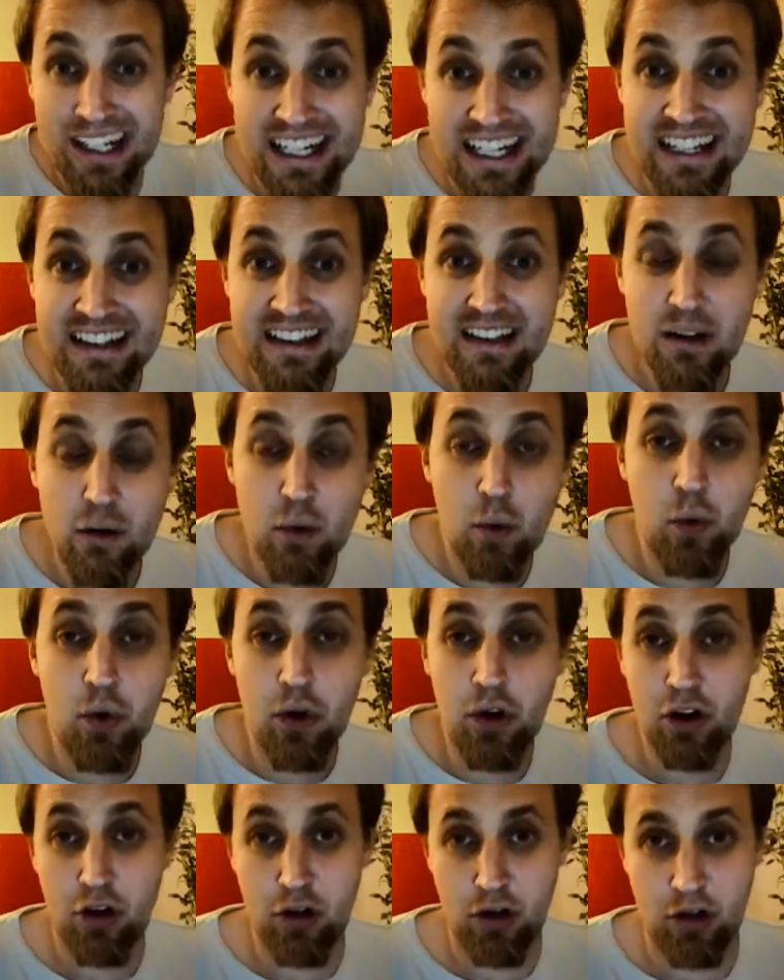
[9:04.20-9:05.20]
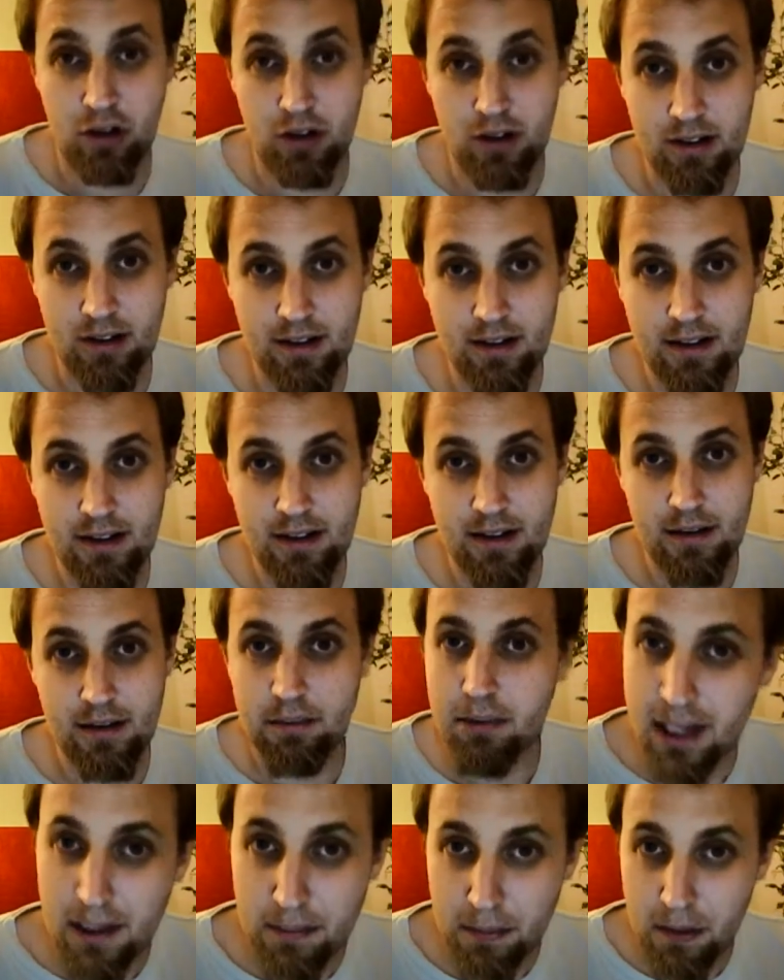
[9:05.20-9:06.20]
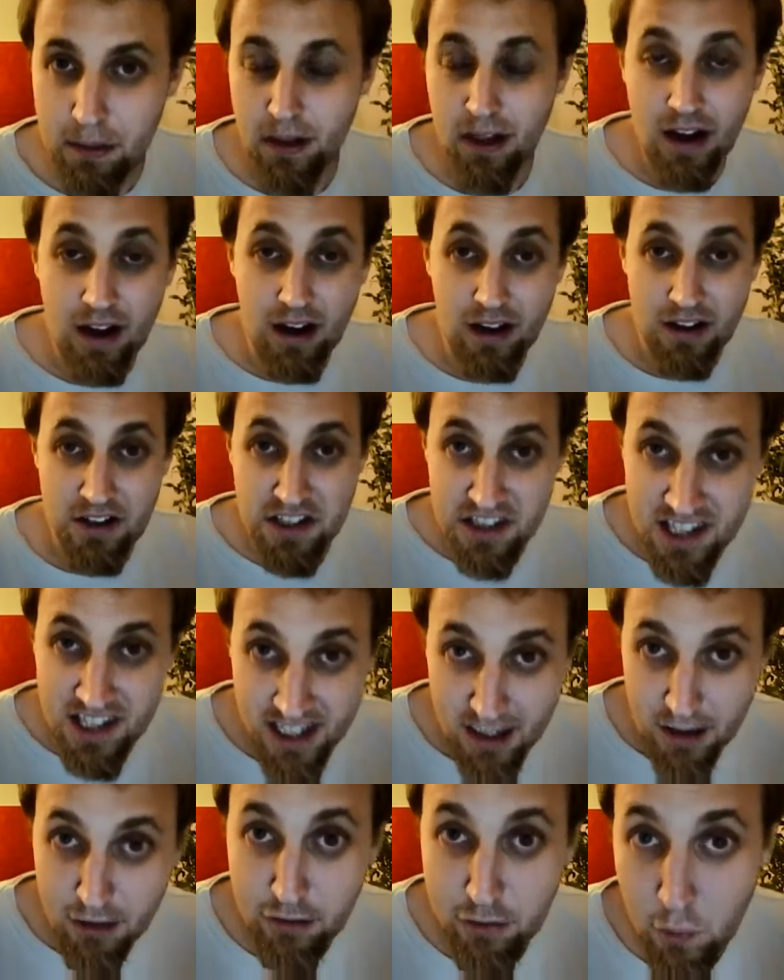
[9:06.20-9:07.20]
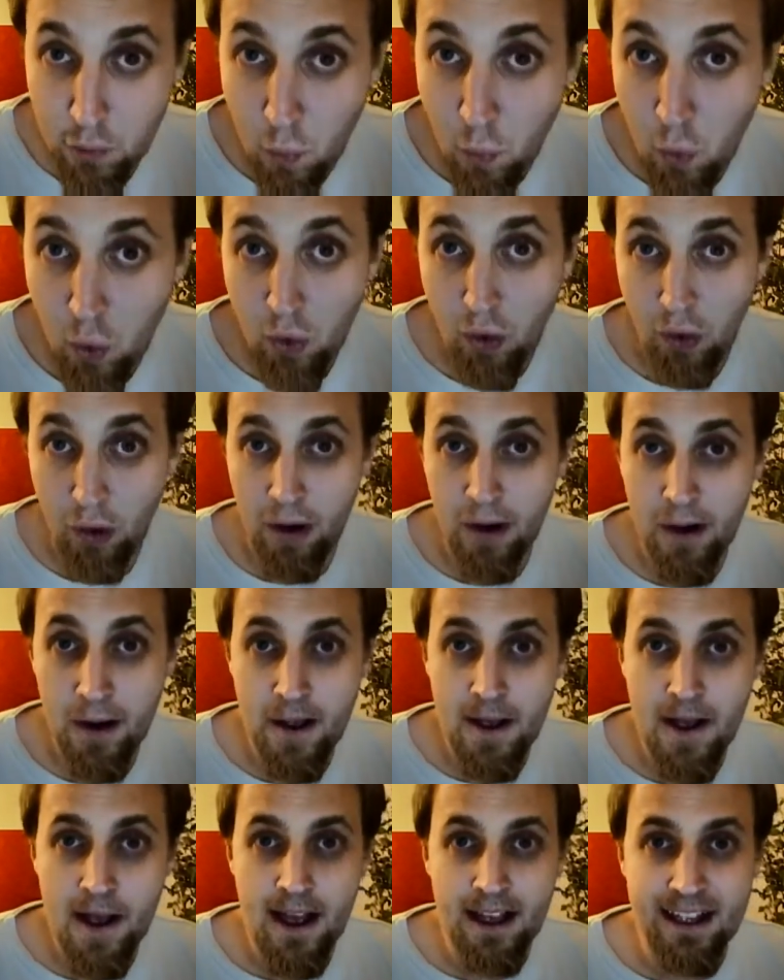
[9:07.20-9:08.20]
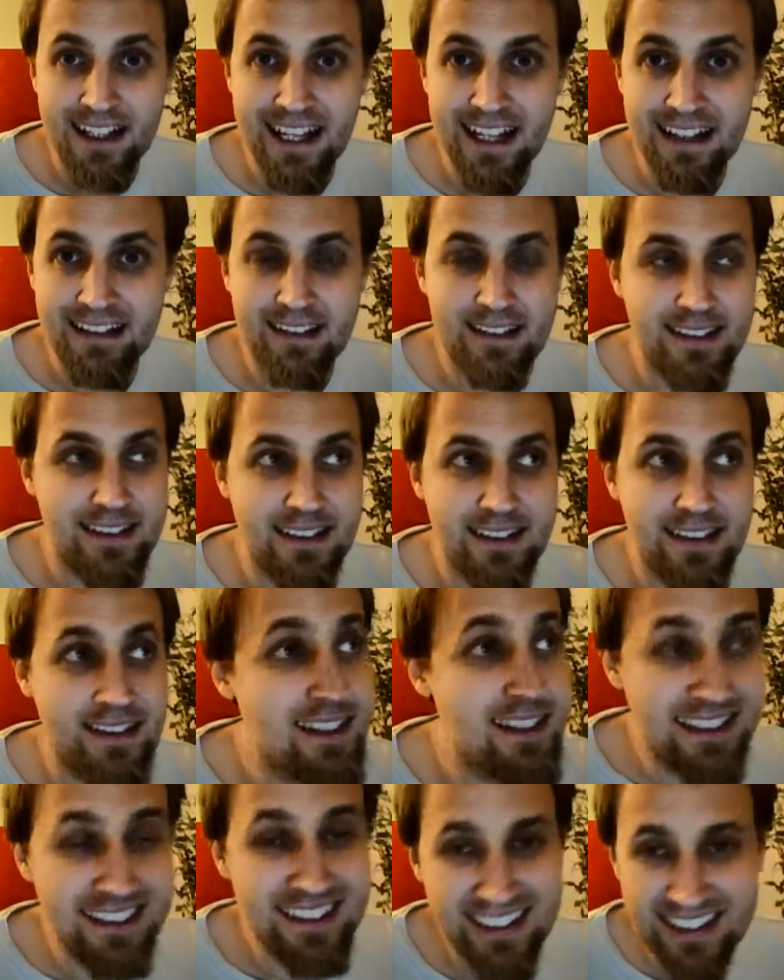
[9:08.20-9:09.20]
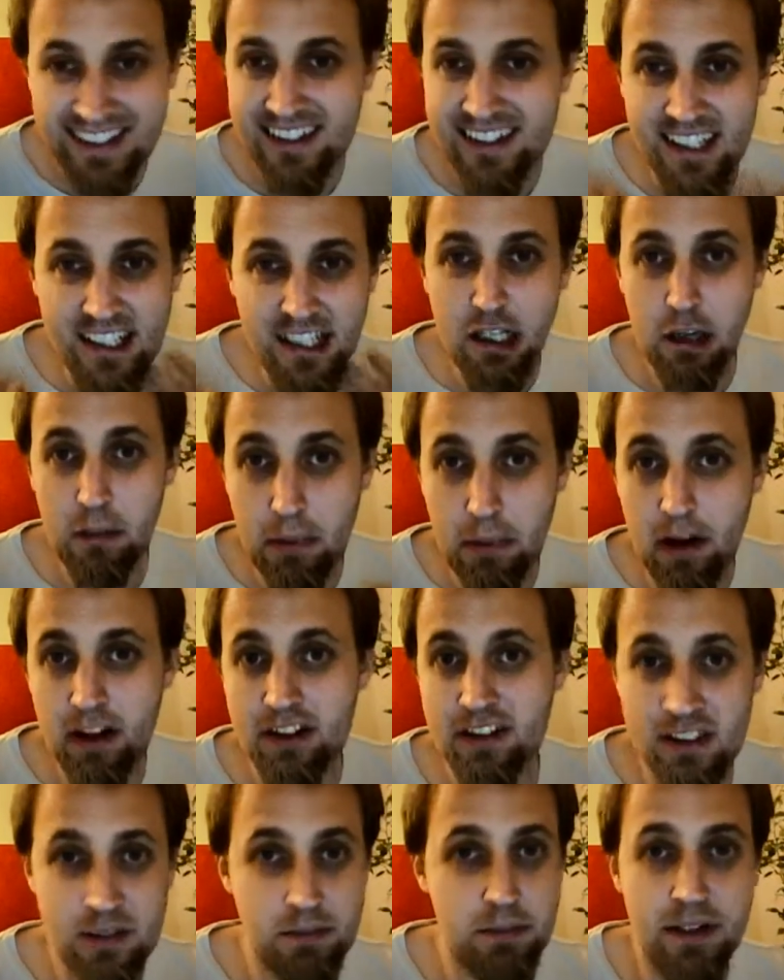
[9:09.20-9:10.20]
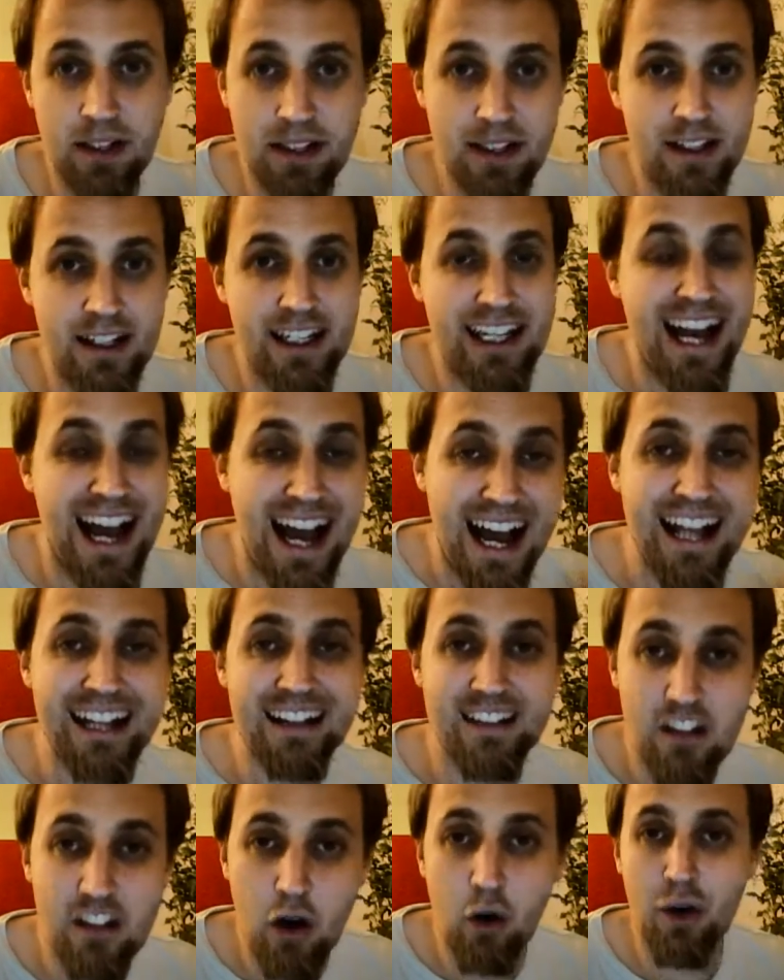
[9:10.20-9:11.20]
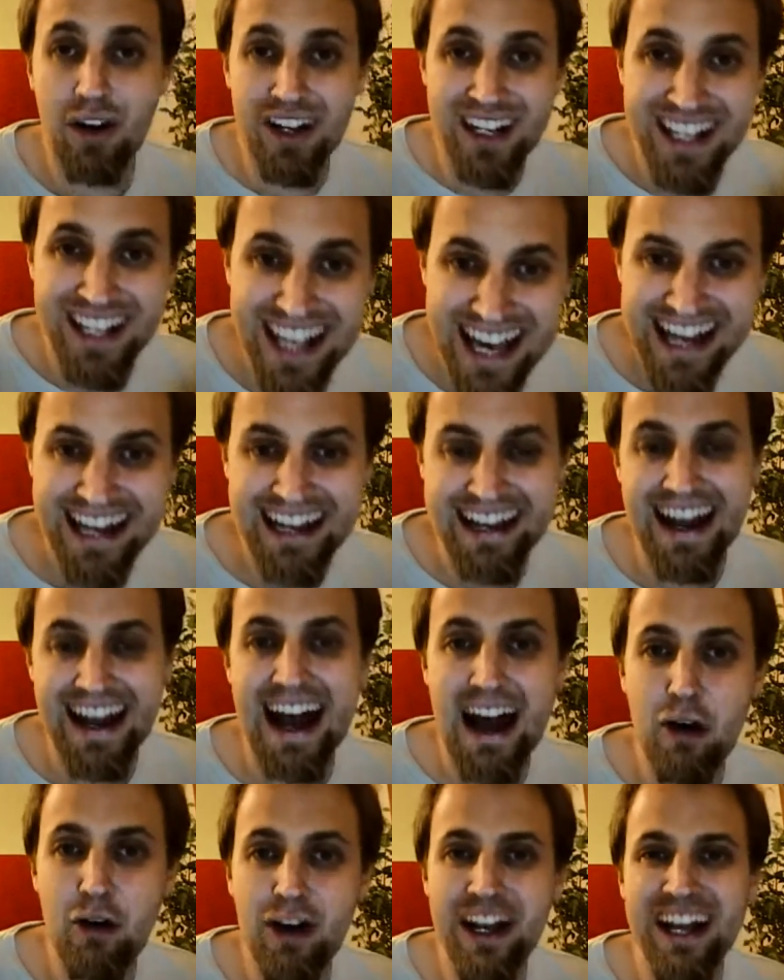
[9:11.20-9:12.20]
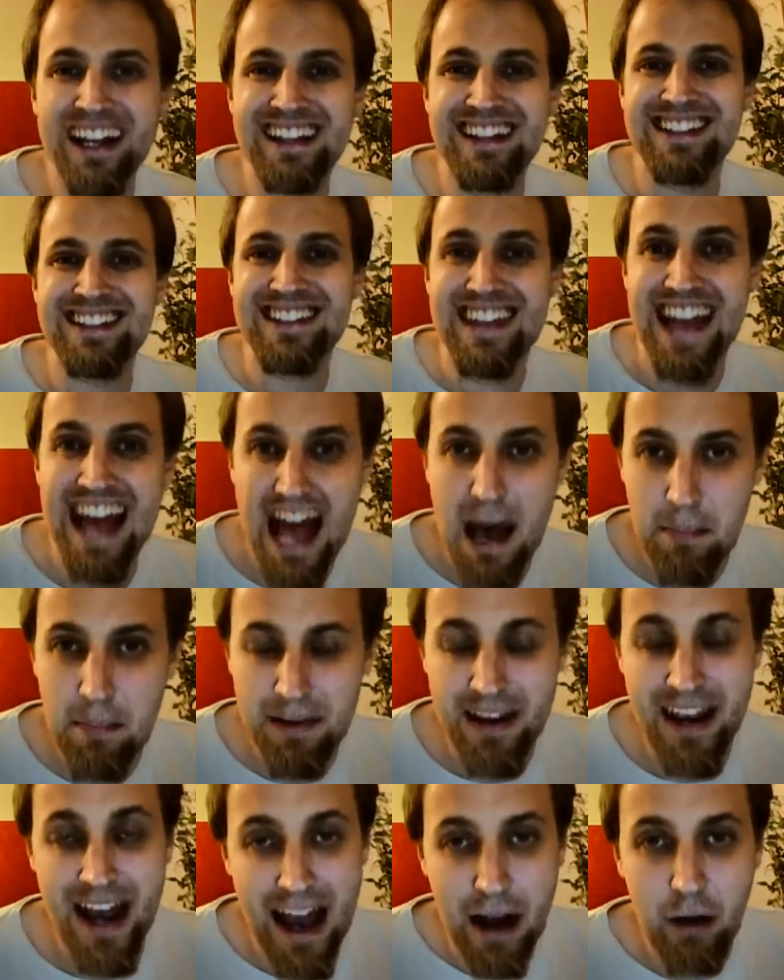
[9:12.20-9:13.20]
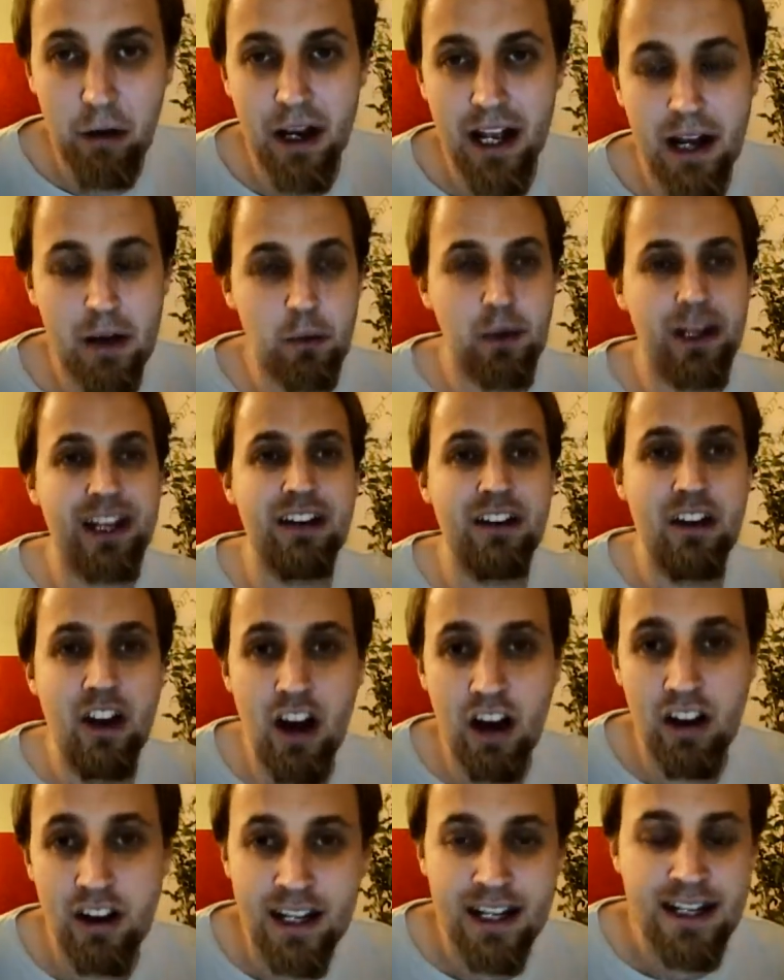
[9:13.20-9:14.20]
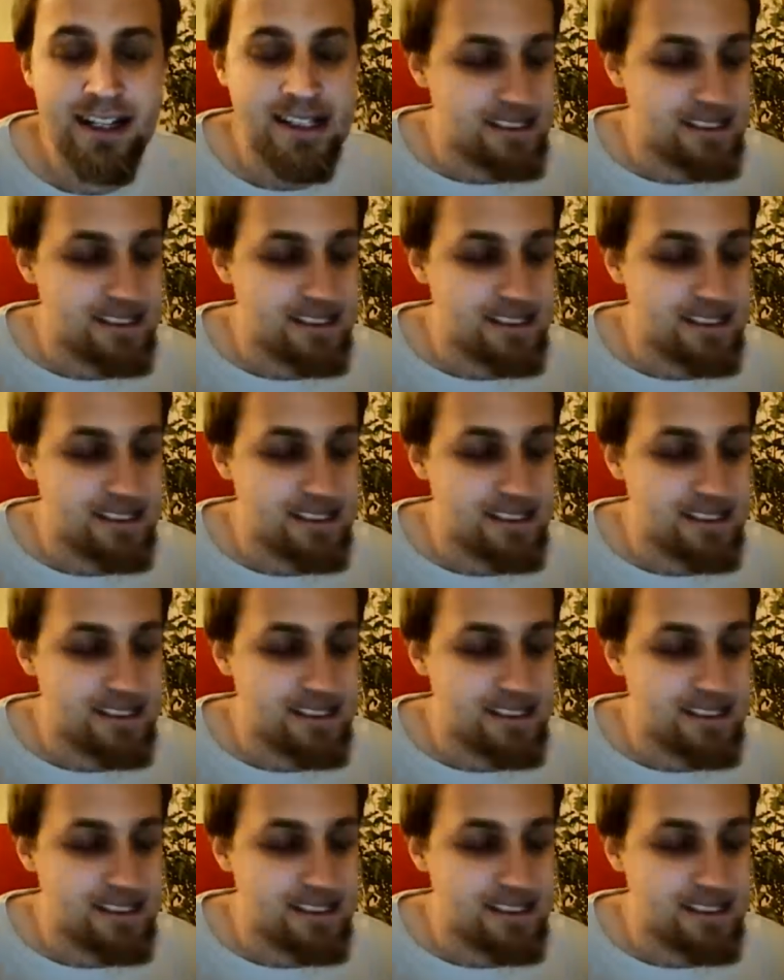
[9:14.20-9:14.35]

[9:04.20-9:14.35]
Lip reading: in the world, people are sick of war. This is still a possibility. I don't get it. How can this happen? How can we not